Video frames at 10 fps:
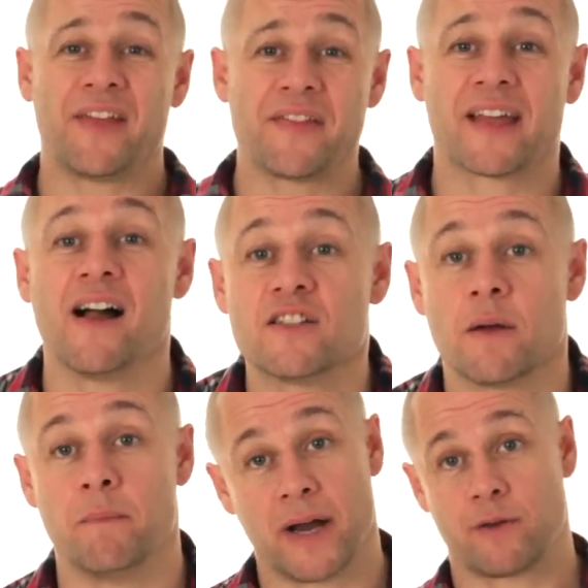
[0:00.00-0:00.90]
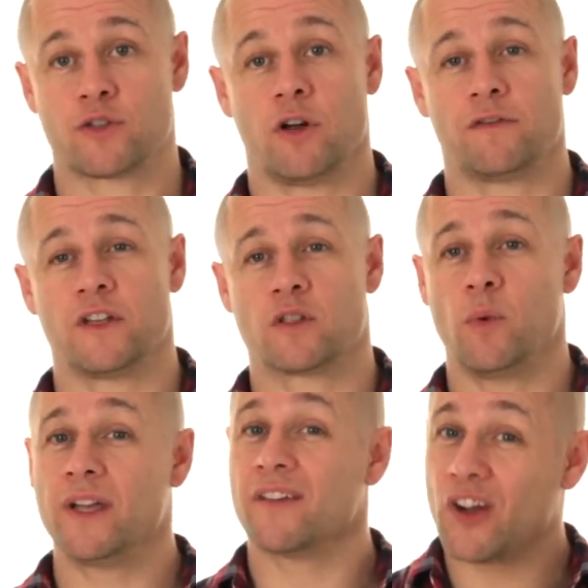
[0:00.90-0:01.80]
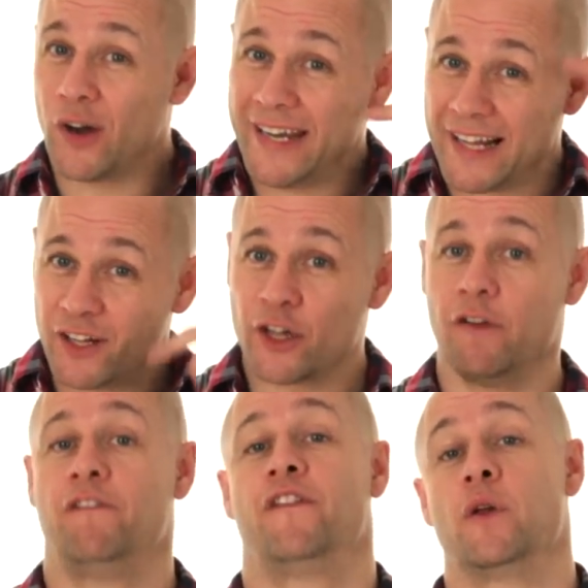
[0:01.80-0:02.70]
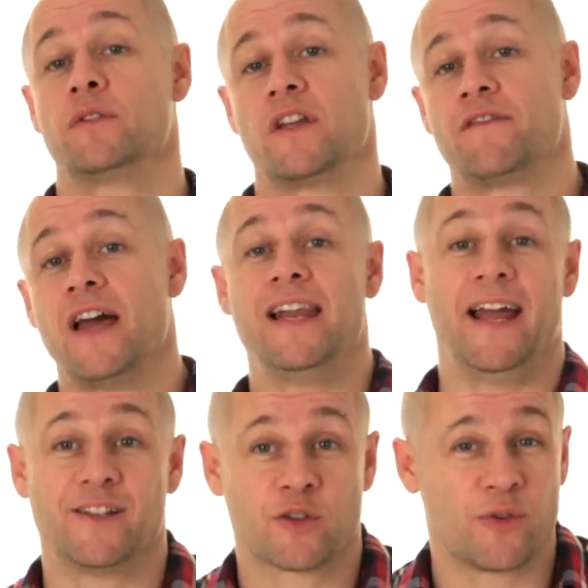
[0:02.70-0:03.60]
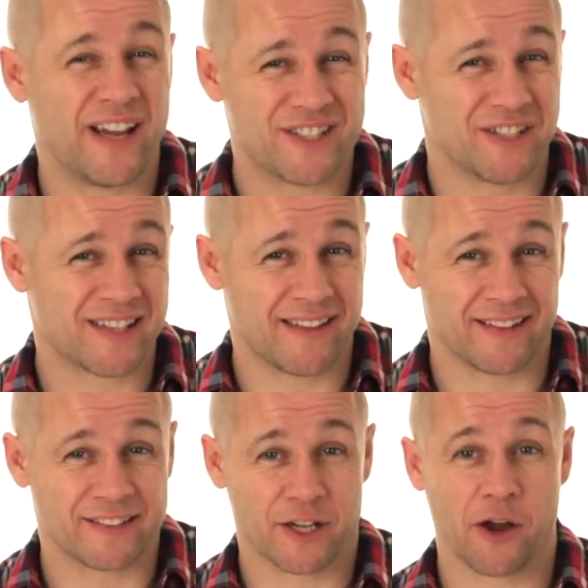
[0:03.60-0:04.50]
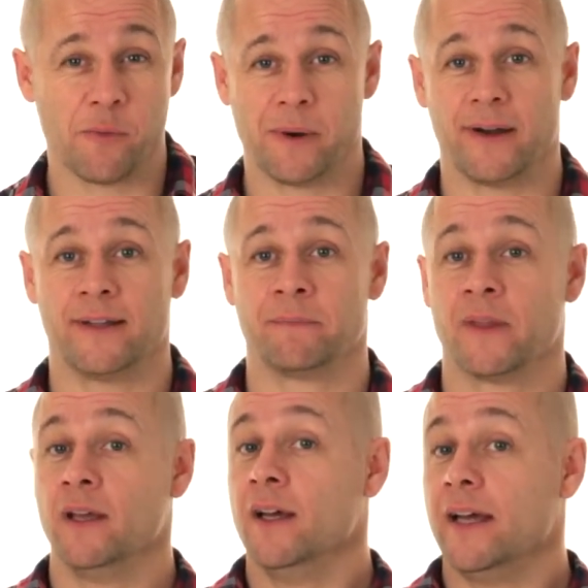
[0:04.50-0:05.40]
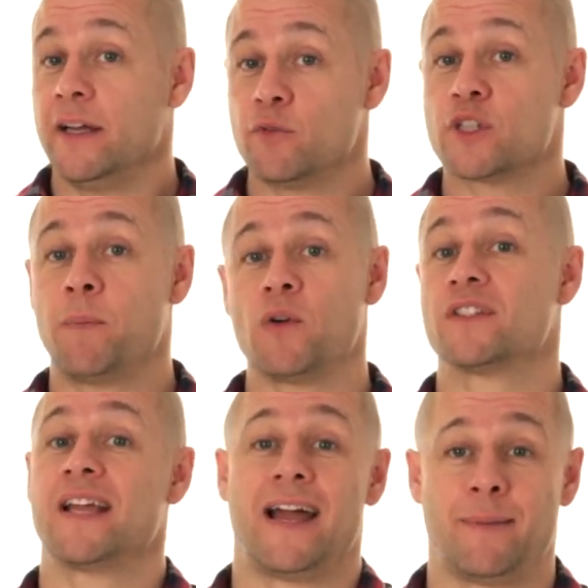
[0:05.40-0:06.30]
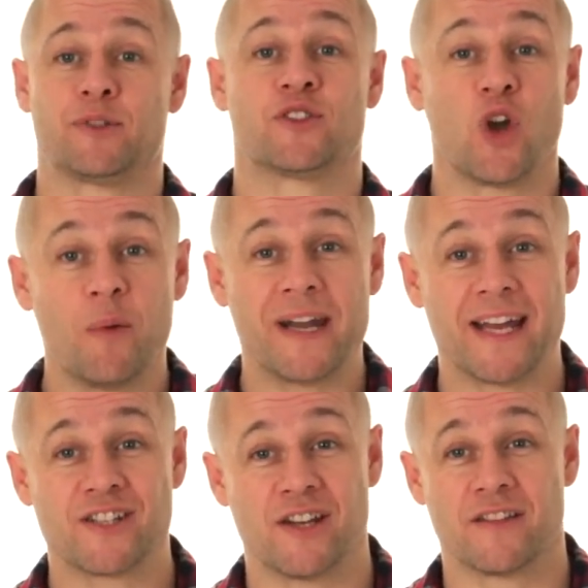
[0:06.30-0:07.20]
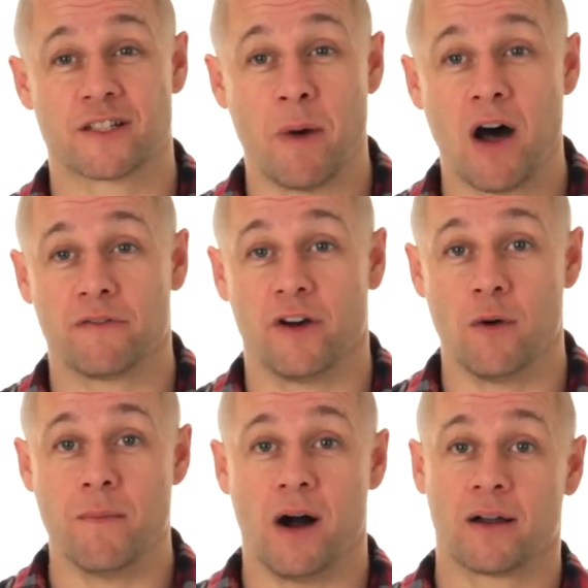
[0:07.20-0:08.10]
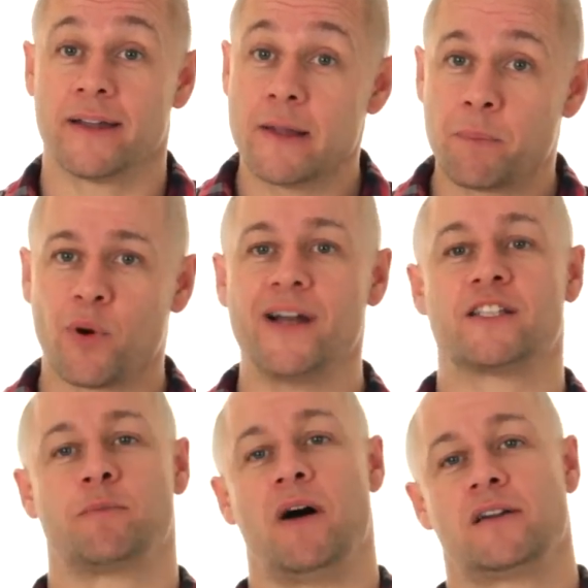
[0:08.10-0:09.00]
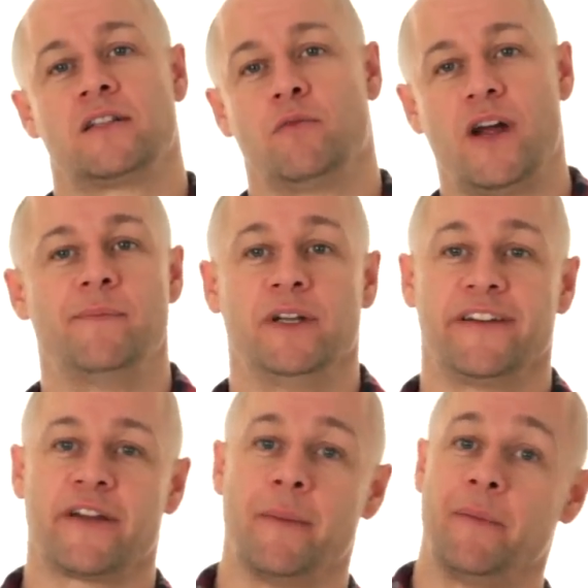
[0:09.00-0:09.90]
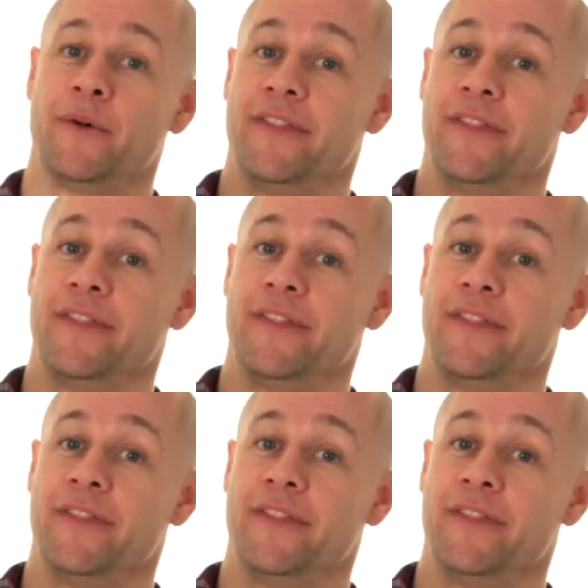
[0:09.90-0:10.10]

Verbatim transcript: I think the guys at Microsoft this week have got a little confused if their latest creation is anything to go by. In response to Apple's domination in the smartphone market, the bright sparks at Redmond have come up